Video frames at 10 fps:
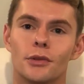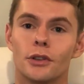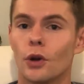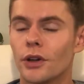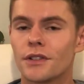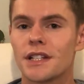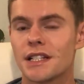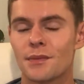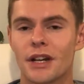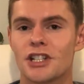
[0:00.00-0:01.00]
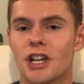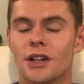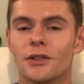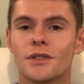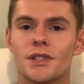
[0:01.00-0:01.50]
loyalty to my
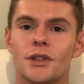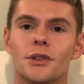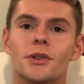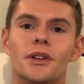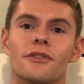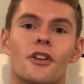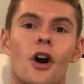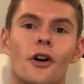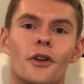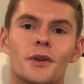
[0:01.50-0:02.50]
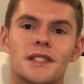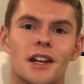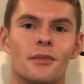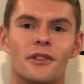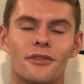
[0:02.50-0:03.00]
channel too, and for all those
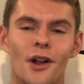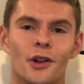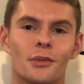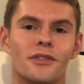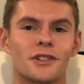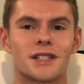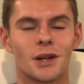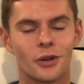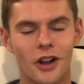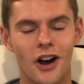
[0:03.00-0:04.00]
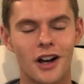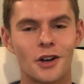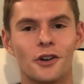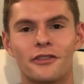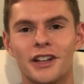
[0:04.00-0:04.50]
that have been following me for so
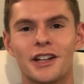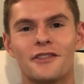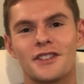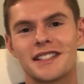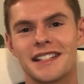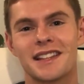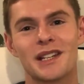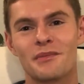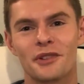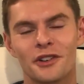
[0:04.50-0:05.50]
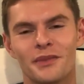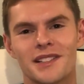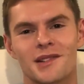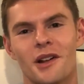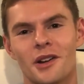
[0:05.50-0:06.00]
long. Hopefully you've seen the
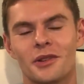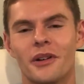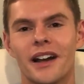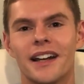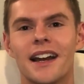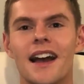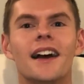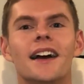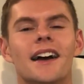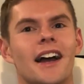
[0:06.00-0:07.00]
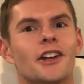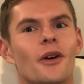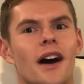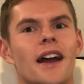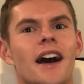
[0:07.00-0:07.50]
improvements along the way. I
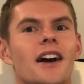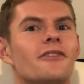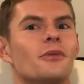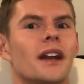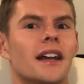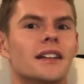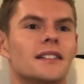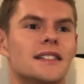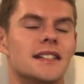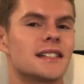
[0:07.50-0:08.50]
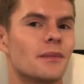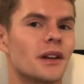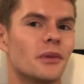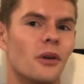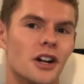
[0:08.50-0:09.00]
know I have. When I see
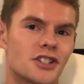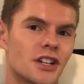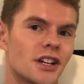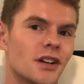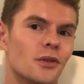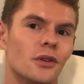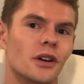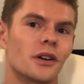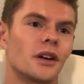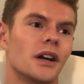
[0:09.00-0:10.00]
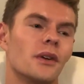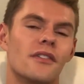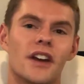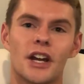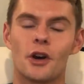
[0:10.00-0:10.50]
somebody watching, or
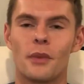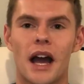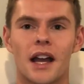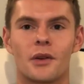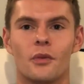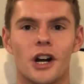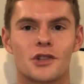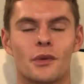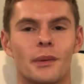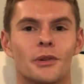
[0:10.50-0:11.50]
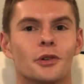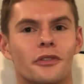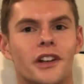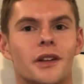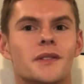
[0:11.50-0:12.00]
if I go back and watch one of my
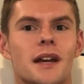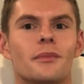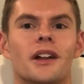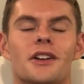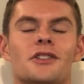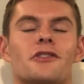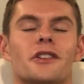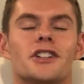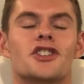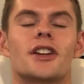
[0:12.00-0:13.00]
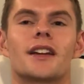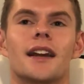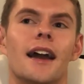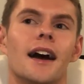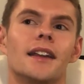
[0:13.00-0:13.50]
old videos, I'm like
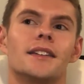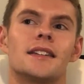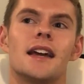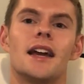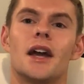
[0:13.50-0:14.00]
cringing at